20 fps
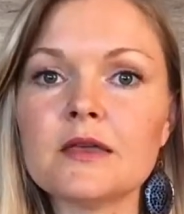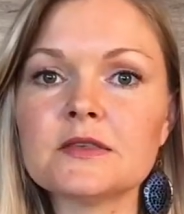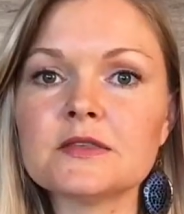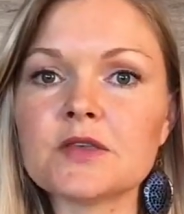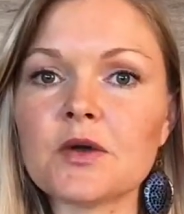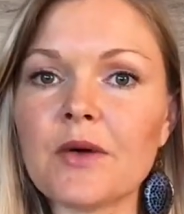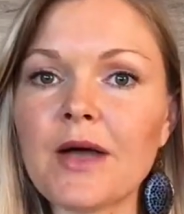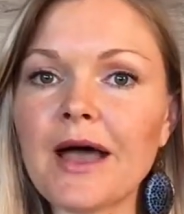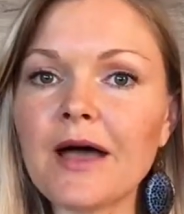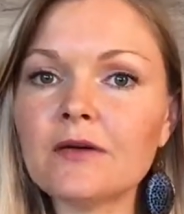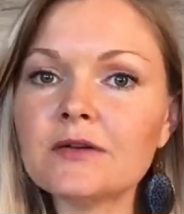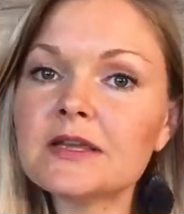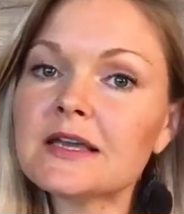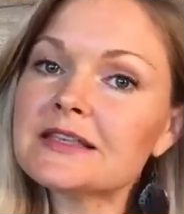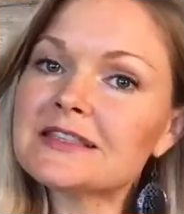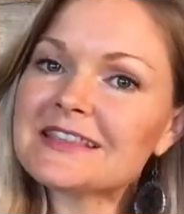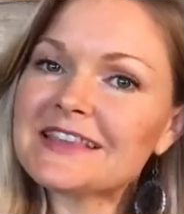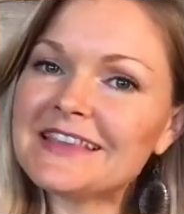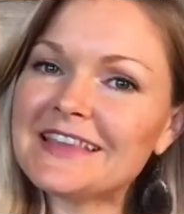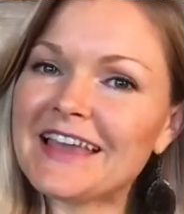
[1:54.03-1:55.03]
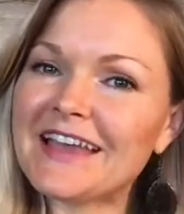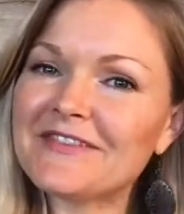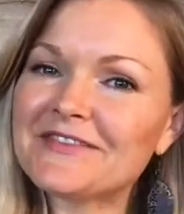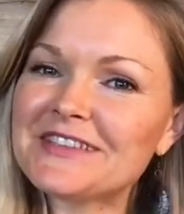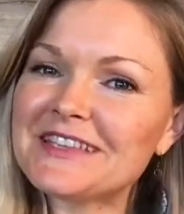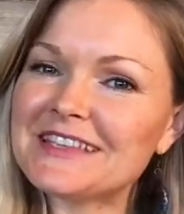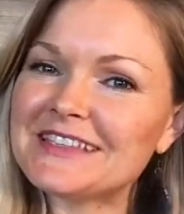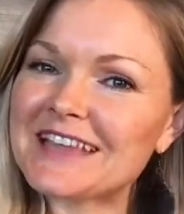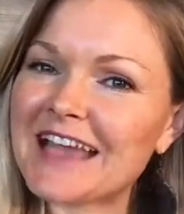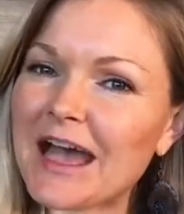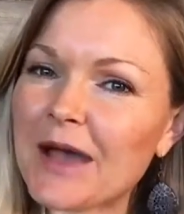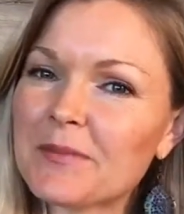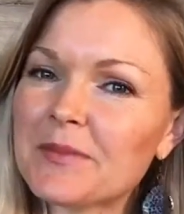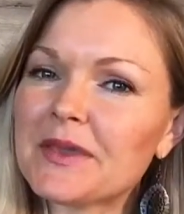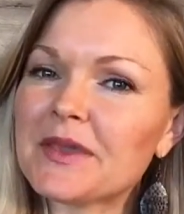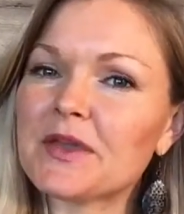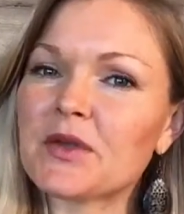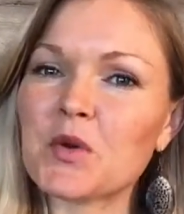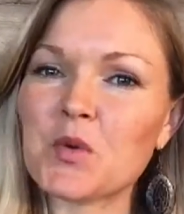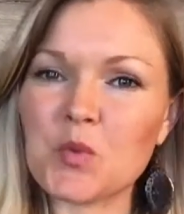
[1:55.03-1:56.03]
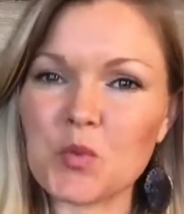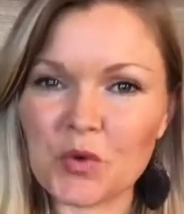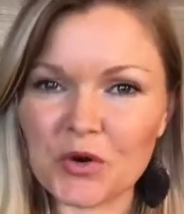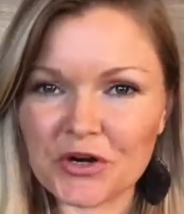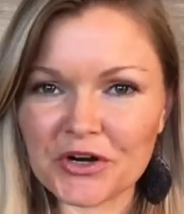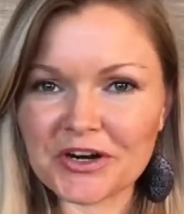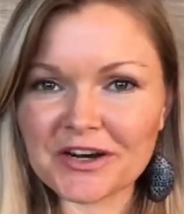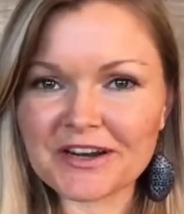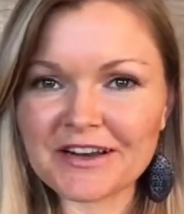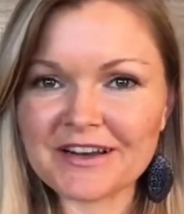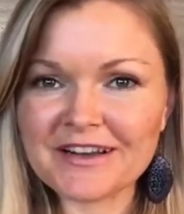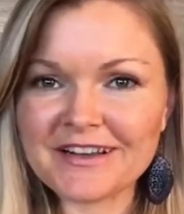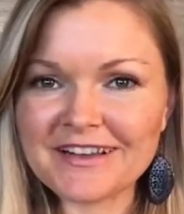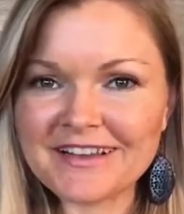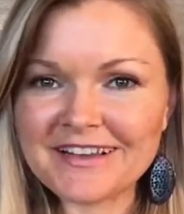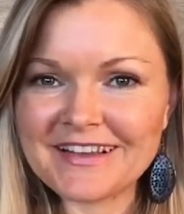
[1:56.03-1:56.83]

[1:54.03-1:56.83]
So how does EFT tapping work?